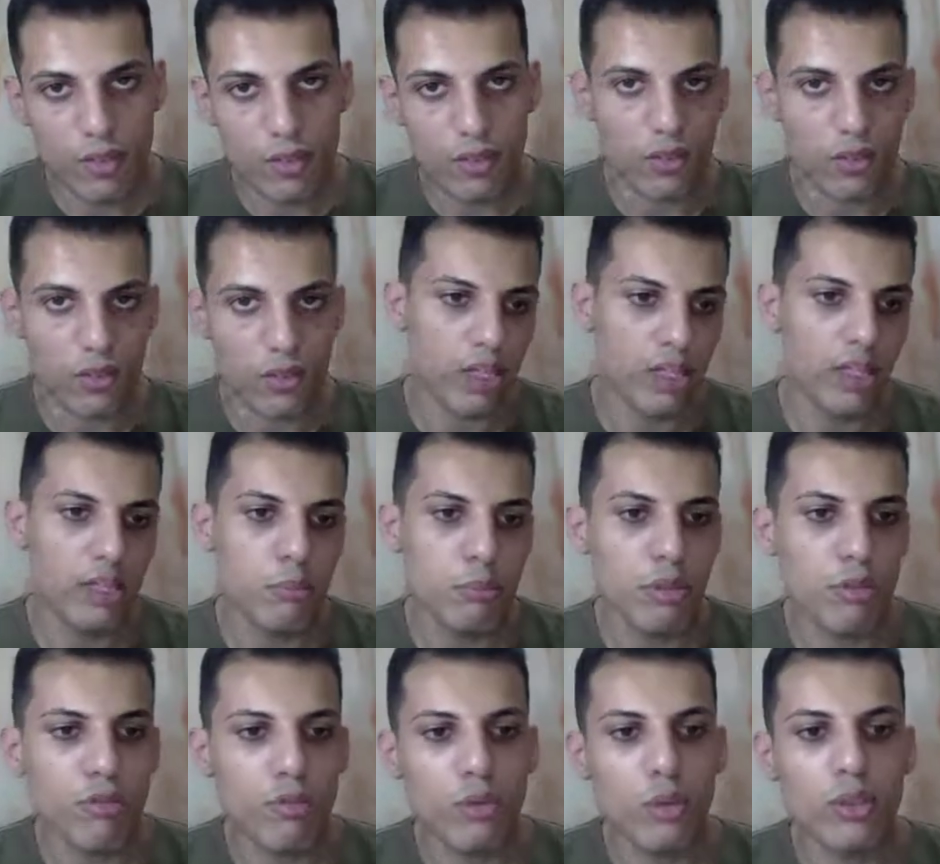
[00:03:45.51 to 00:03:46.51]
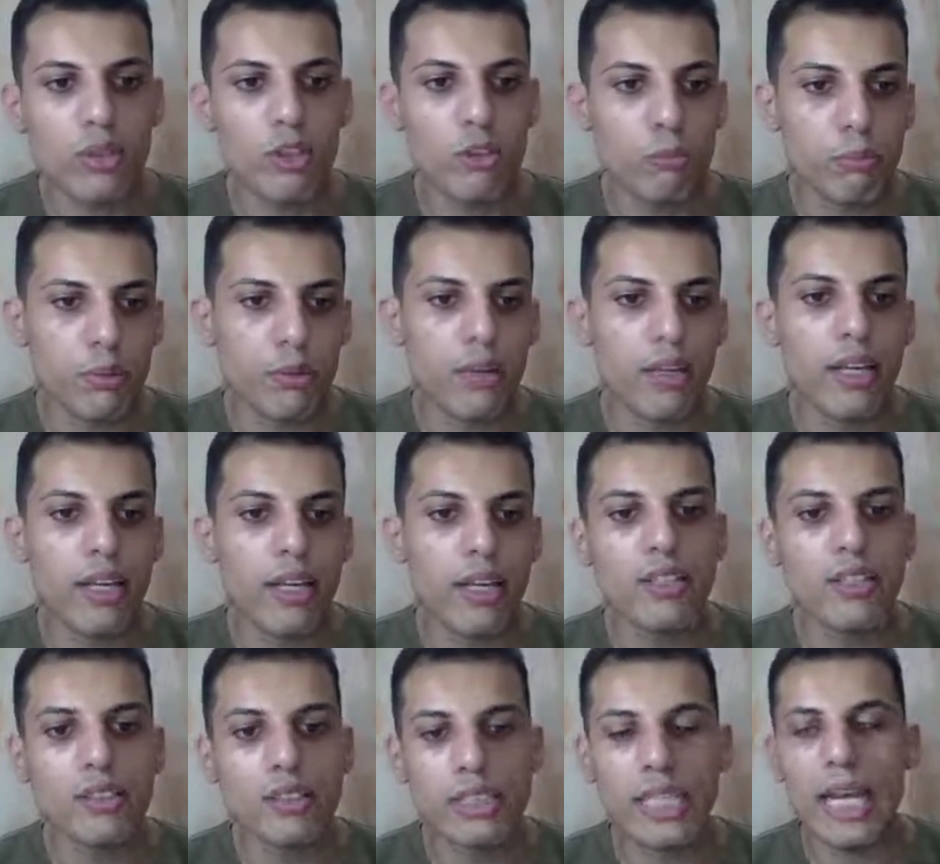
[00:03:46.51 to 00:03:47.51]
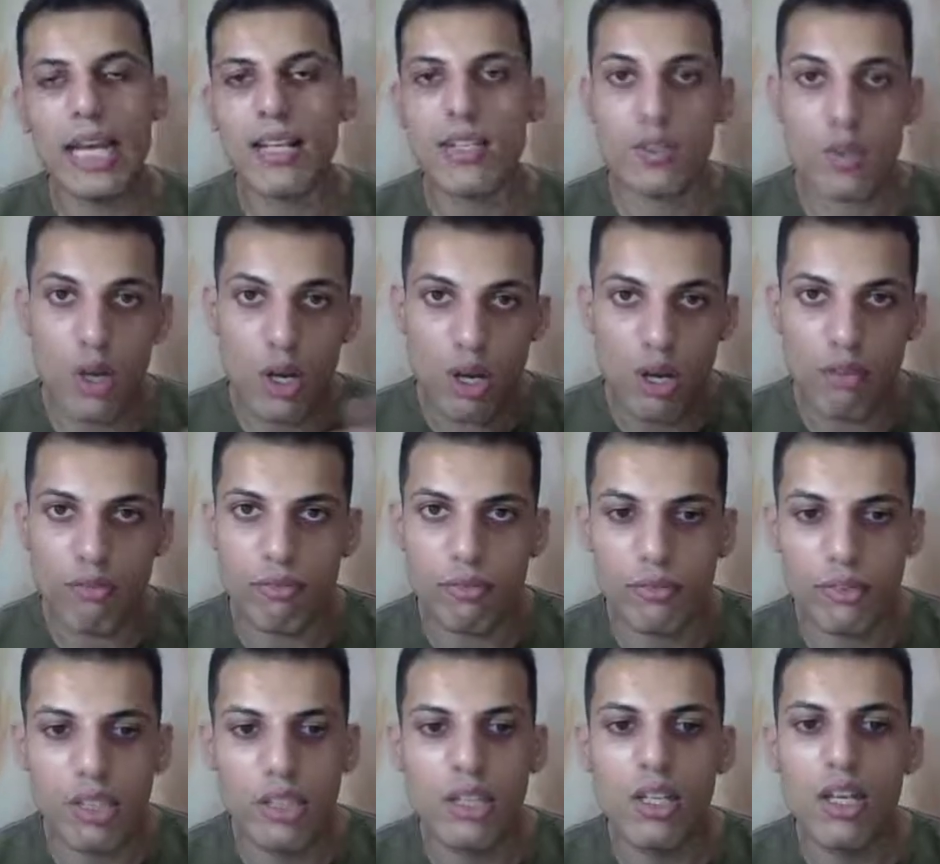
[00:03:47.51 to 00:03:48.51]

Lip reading: okay, before your plane takes off